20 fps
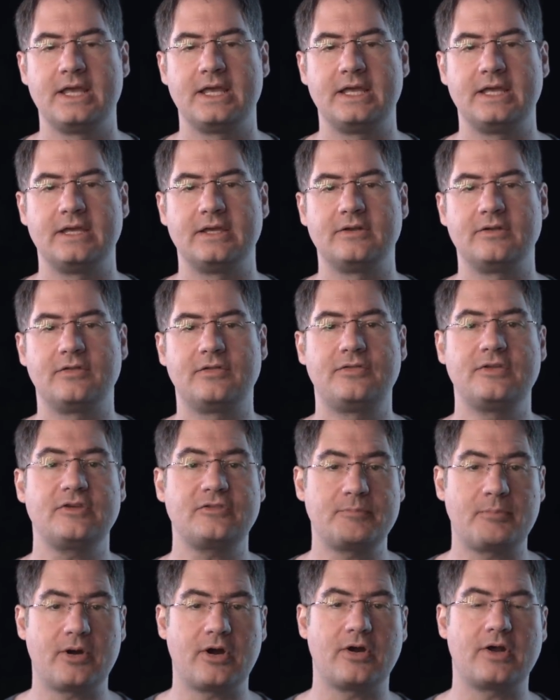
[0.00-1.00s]
In
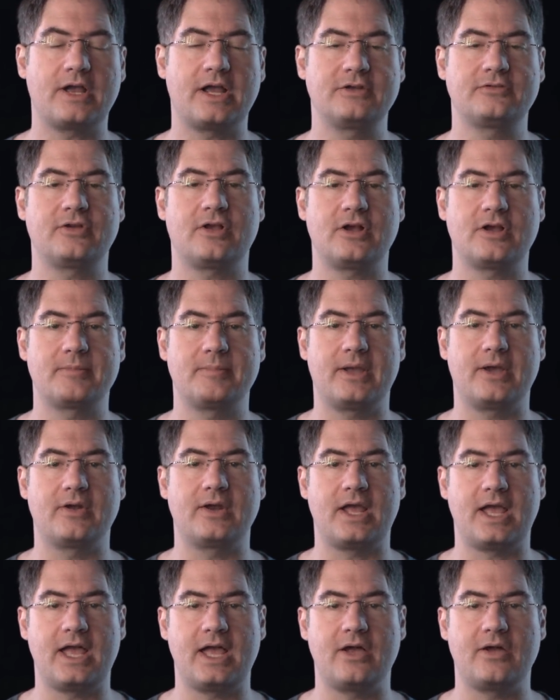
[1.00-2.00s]
this part, I talk
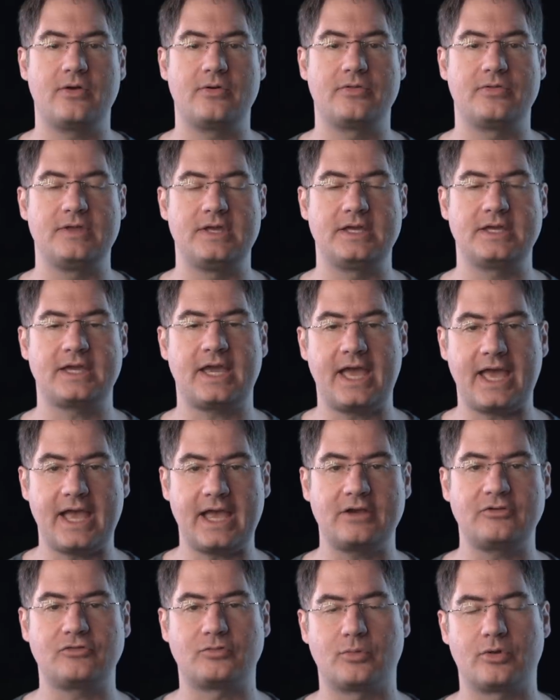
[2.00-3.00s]
about how the
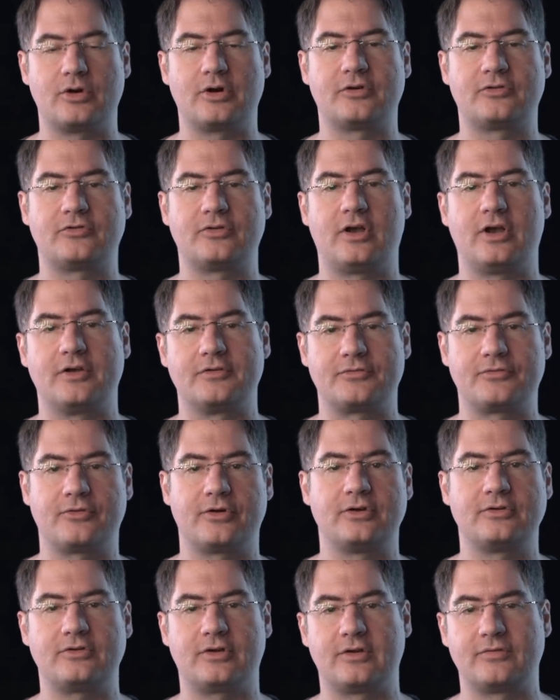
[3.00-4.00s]
cache works on
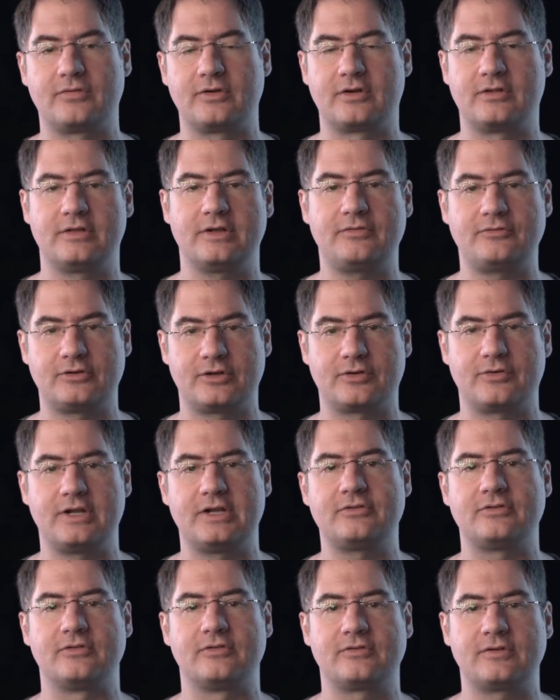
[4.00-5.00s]
front of the glyph
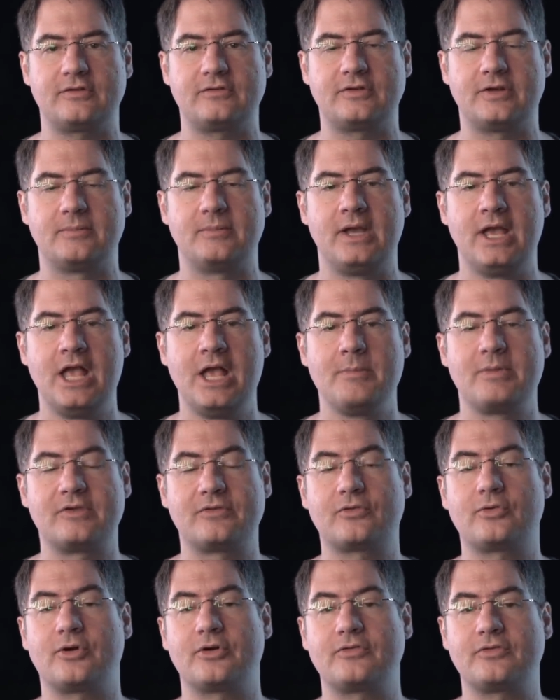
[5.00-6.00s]
generation system,
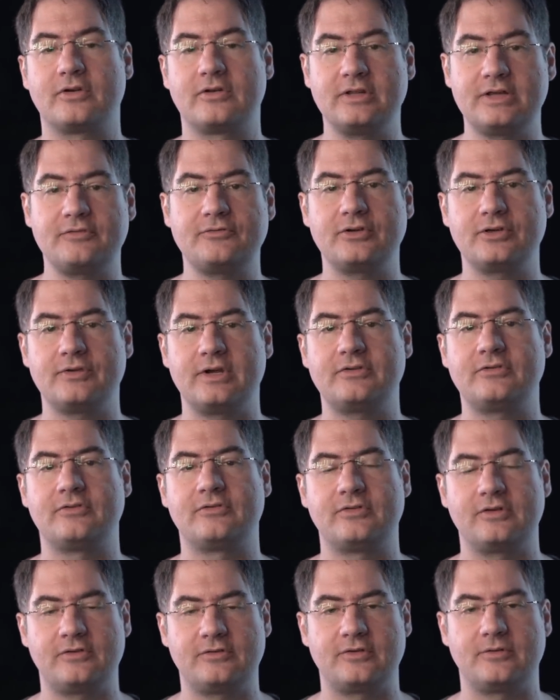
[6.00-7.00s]
because of course the glyph generation
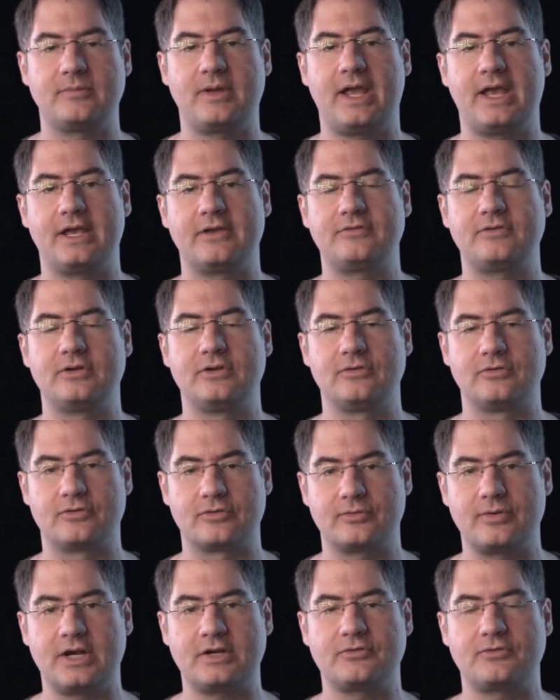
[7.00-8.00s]
system has to use
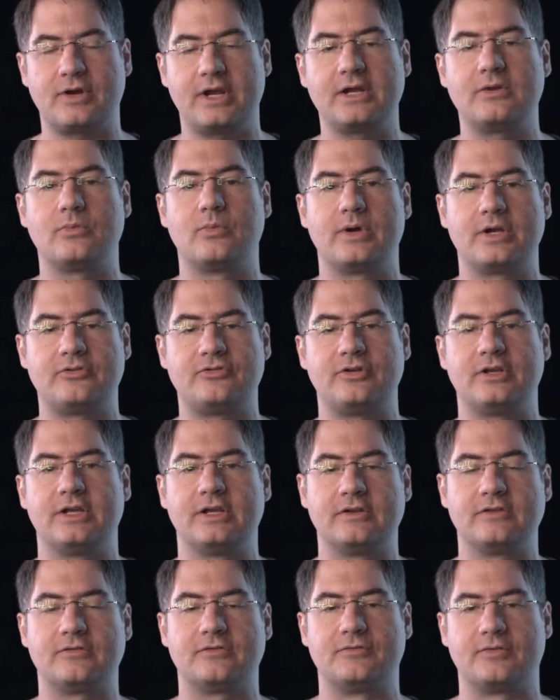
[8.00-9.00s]
DirectWrite, which
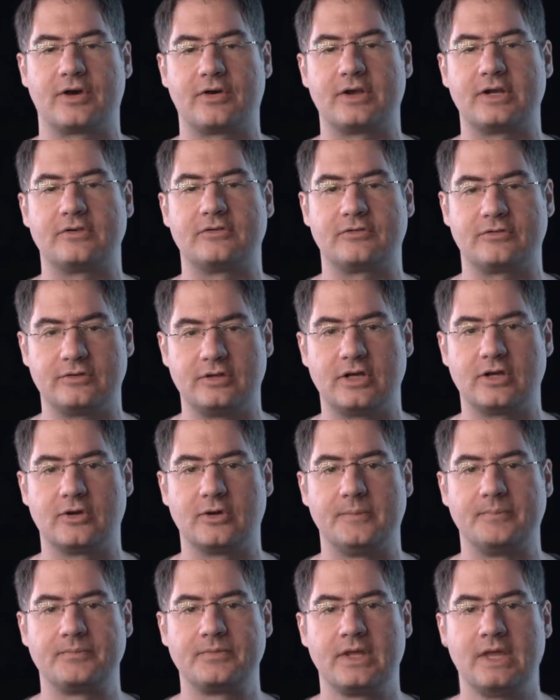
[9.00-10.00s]
is very
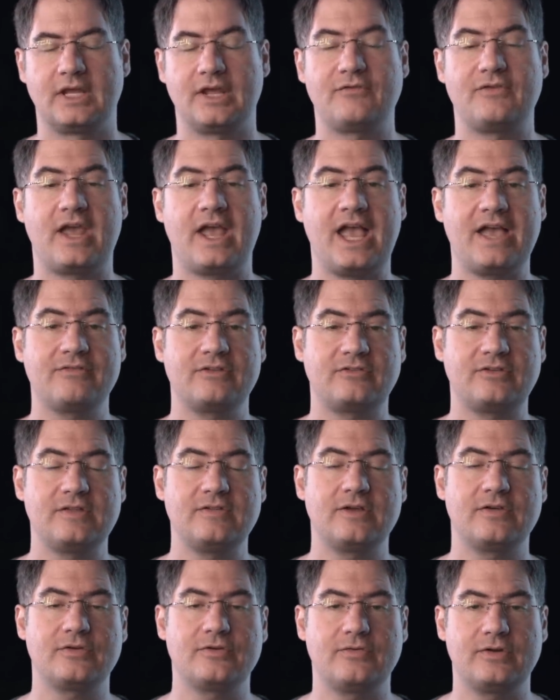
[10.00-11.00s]
slow. If you haven't
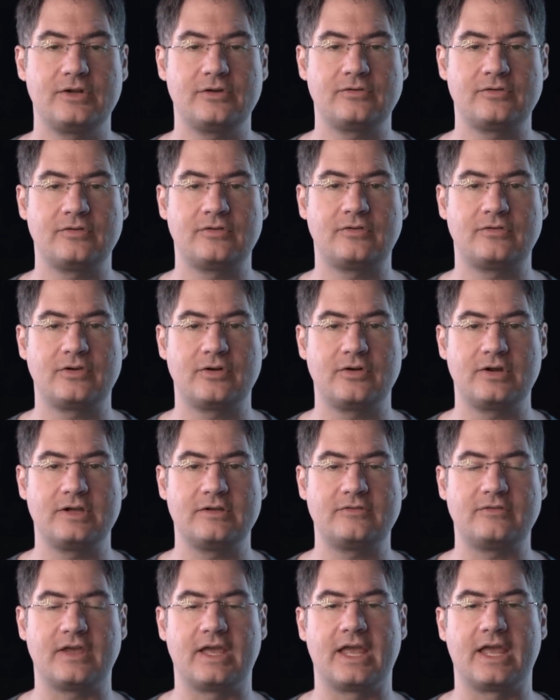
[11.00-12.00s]
seen the other videos in this
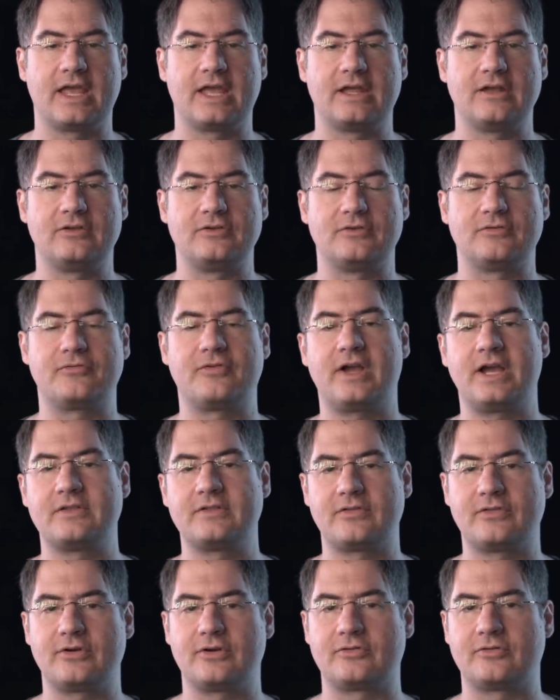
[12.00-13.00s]
series and you find
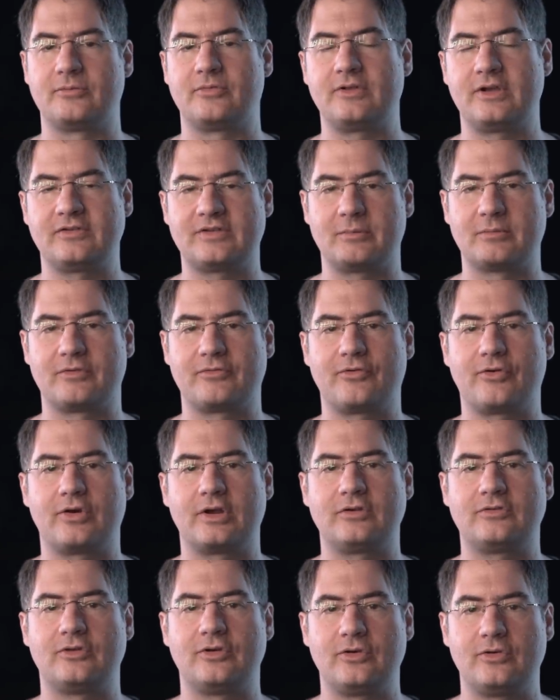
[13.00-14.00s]
that there are some things I'm
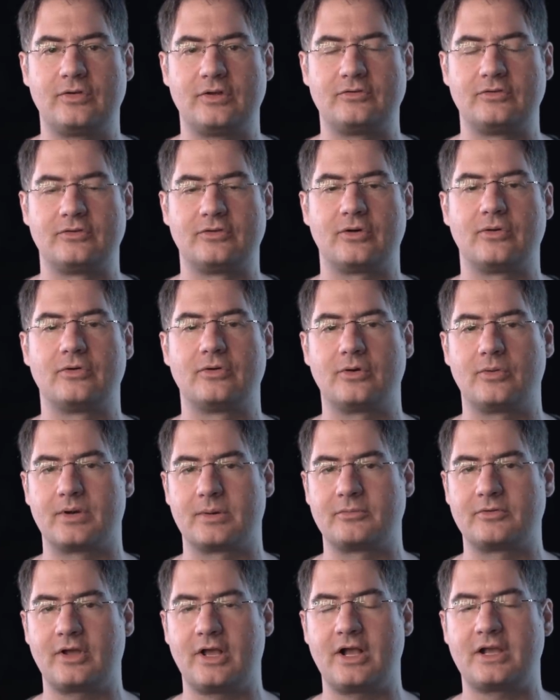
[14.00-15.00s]
referring to that you don't know what
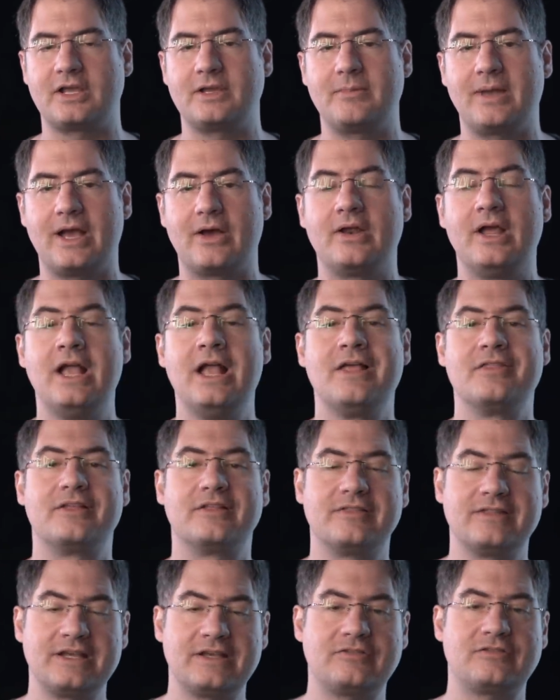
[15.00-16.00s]
I'm talking about,
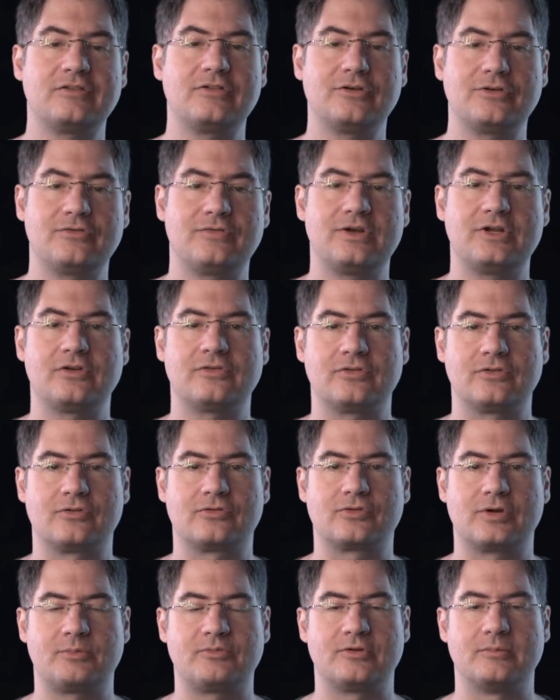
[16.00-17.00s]
the links to those videos are in the
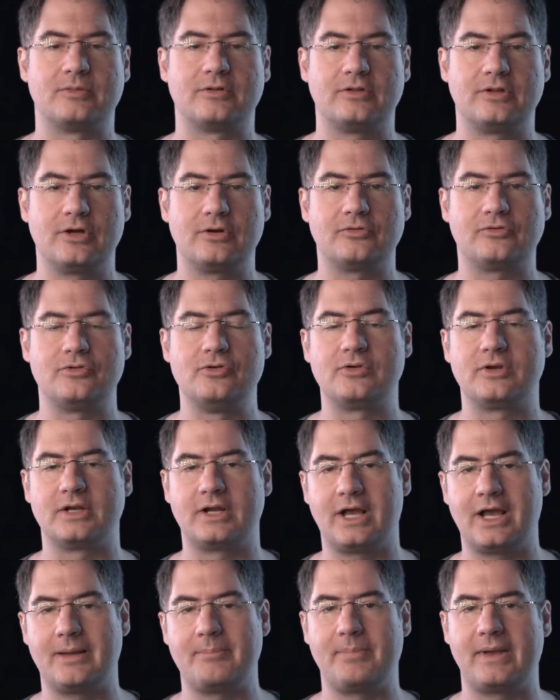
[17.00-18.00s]
description below so you can
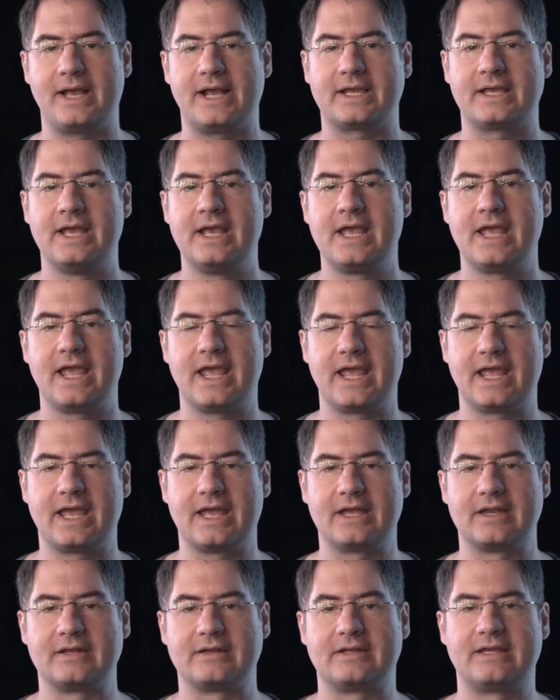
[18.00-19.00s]
hop back
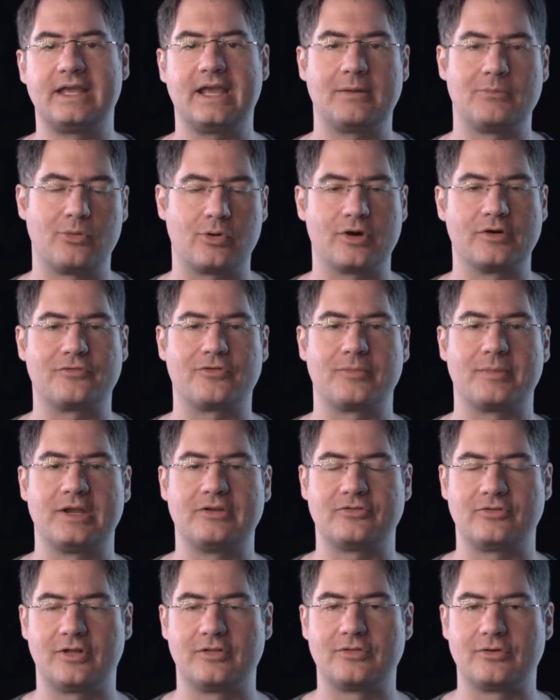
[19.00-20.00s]
and get more
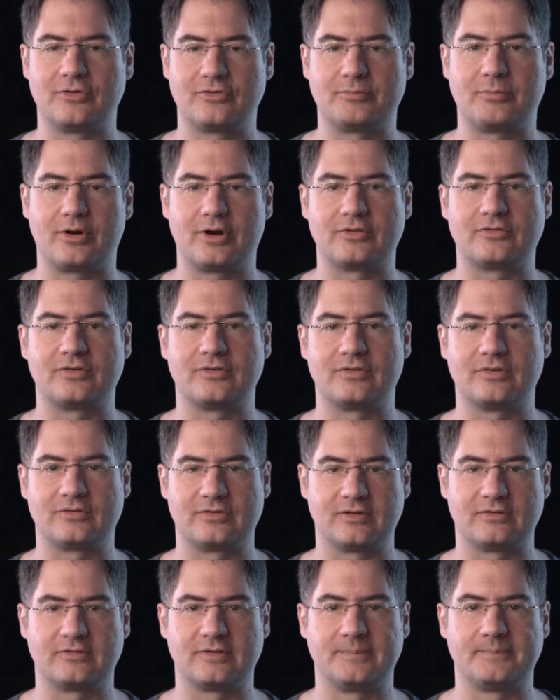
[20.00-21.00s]
information on those parts of the
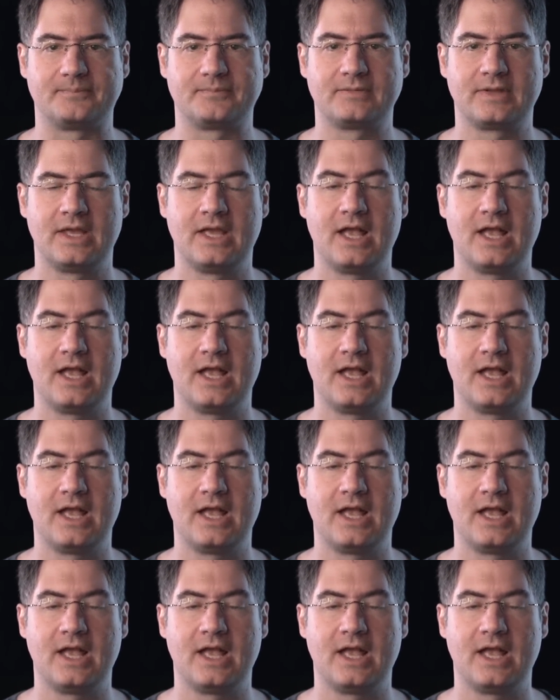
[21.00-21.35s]
system.